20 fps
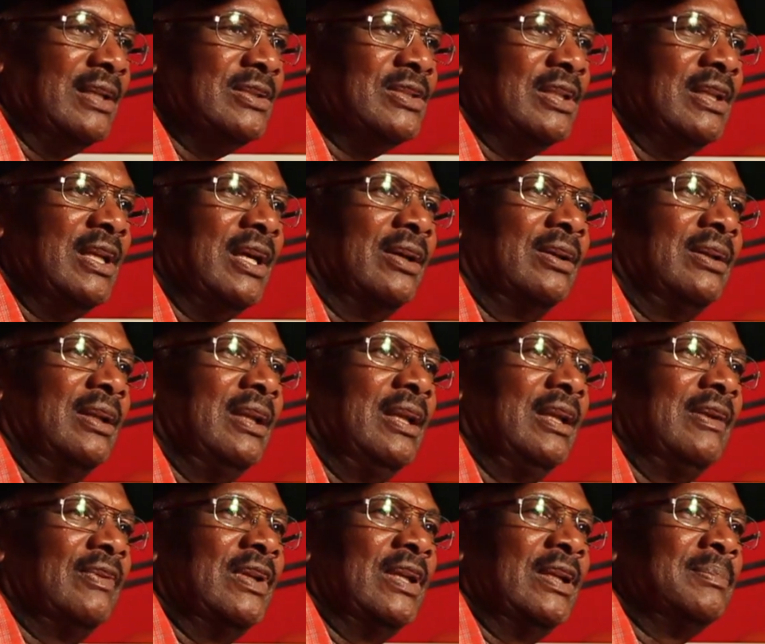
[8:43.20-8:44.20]
Engineering in the
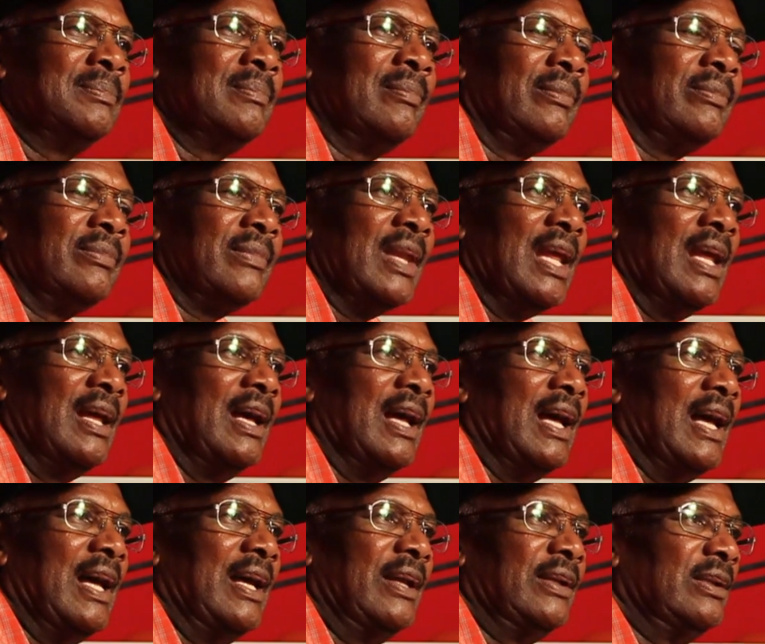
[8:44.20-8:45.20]
evening
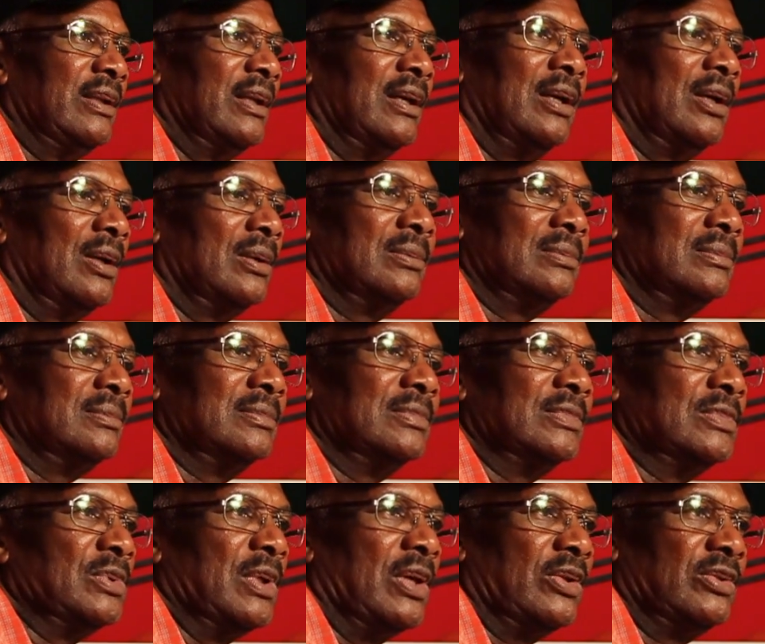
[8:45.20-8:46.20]
and
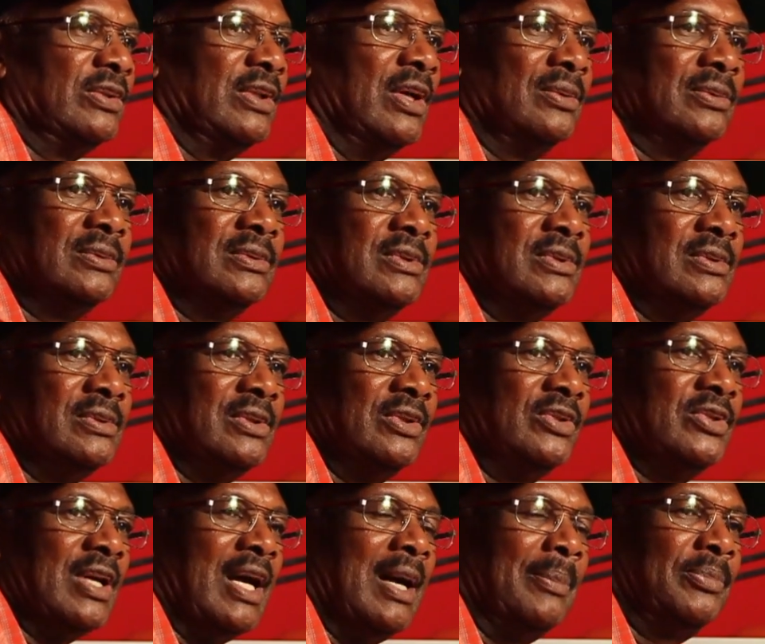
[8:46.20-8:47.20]
rushed down to the
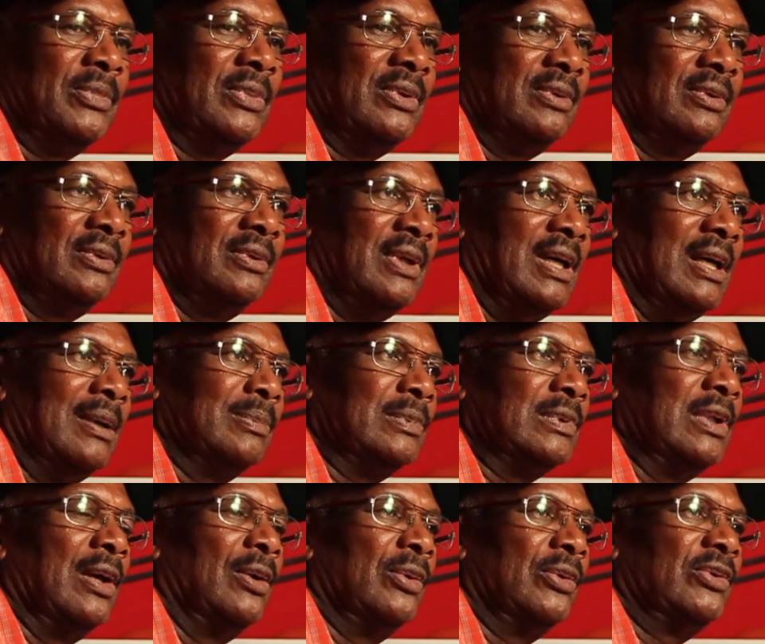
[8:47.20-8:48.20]
shop to
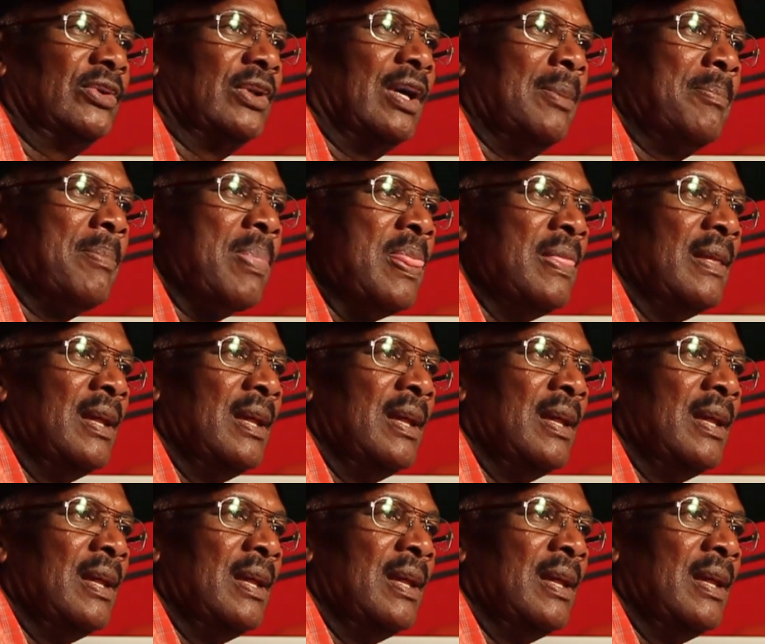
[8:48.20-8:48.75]
close up.